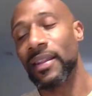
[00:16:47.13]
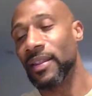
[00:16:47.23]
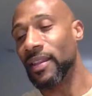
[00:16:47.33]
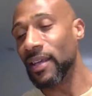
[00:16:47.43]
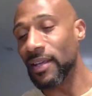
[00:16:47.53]

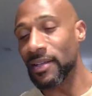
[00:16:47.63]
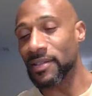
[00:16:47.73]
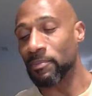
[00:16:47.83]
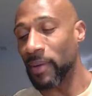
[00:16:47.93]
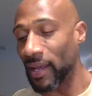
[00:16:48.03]

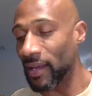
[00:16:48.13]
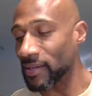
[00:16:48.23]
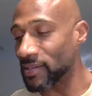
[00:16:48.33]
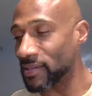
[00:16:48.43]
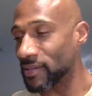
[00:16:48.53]
These
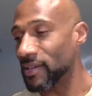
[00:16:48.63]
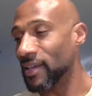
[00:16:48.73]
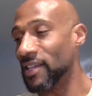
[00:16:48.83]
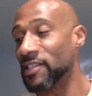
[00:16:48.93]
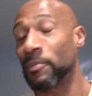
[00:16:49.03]
banks,
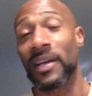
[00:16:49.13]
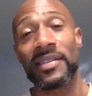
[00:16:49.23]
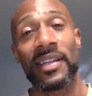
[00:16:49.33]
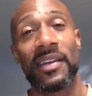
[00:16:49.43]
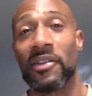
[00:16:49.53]

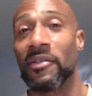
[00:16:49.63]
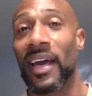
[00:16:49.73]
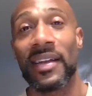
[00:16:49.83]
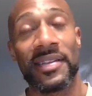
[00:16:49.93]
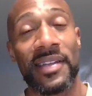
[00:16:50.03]
especially in the
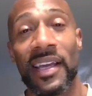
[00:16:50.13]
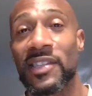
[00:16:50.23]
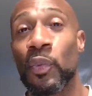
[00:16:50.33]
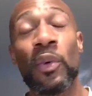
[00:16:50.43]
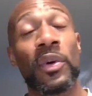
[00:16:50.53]
United
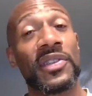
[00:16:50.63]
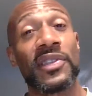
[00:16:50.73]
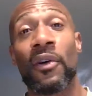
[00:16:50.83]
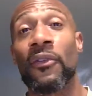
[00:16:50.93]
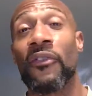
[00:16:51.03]
States, we were
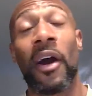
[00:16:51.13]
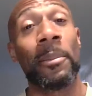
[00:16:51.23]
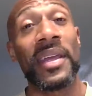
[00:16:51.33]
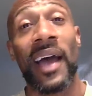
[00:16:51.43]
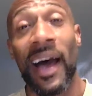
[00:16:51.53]
so far
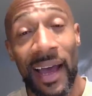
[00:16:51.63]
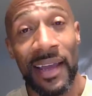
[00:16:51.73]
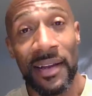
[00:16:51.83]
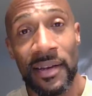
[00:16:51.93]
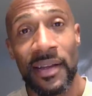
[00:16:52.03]

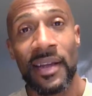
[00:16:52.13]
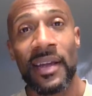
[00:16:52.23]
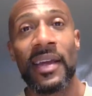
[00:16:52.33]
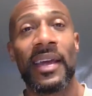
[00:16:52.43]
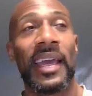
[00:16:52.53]
behind.
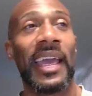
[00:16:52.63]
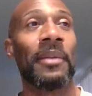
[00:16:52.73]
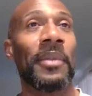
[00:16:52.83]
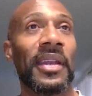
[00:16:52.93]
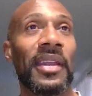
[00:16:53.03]

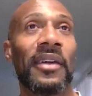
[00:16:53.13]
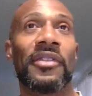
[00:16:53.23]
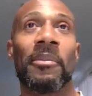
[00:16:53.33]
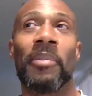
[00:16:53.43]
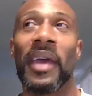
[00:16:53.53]
And many of
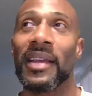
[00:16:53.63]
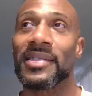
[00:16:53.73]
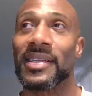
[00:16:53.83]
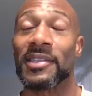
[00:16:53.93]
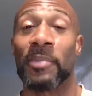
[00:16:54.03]
the
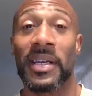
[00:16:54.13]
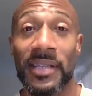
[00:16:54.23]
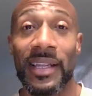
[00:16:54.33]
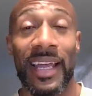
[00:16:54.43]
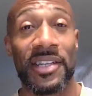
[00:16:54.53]
banks,
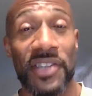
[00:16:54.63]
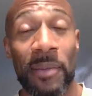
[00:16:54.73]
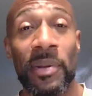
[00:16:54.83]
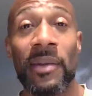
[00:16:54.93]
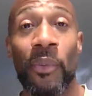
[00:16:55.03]
especially like
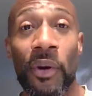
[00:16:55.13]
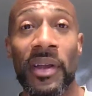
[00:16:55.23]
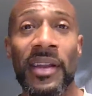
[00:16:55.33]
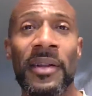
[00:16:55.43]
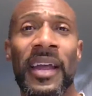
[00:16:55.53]
JP
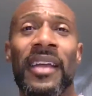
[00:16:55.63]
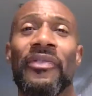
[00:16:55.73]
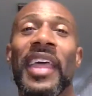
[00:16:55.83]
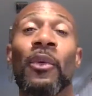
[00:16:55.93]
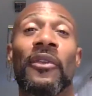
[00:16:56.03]
Morgan,
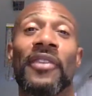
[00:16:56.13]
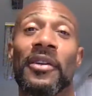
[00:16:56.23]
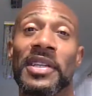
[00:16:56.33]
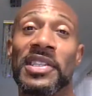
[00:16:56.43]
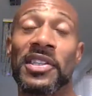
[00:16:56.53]
they were
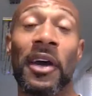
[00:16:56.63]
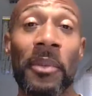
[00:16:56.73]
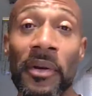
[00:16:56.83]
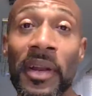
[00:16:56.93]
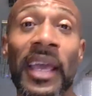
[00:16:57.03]
very
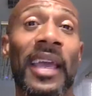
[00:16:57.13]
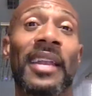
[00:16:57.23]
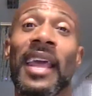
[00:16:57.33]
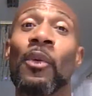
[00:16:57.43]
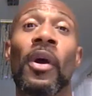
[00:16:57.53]
stubborn,
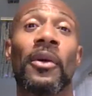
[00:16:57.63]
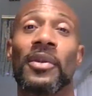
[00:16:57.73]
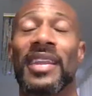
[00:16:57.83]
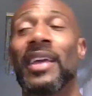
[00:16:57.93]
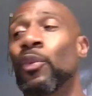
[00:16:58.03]
and they
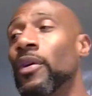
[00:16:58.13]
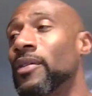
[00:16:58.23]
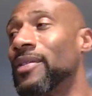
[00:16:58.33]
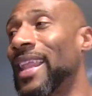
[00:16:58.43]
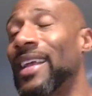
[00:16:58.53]

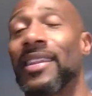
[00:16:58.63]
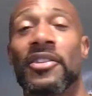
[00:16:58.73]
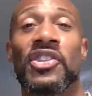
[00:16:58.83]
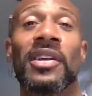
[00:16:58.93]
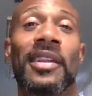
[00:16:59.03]
were like, they're
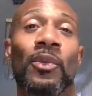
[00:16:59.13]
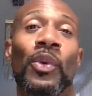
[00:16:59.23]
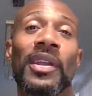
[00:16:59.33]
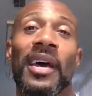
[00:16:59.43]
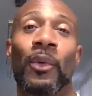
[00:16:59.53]
chilling.
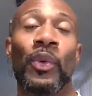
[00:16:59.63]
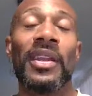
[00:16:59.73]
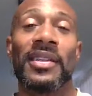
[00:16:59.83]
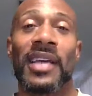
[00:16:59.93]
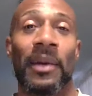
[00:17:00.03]
We
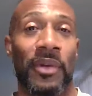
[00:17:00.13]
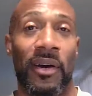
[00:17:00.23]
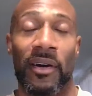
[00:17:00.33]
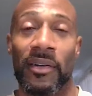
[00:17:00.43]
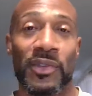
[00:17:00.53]
the top
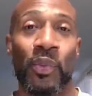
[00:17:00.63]
dogs.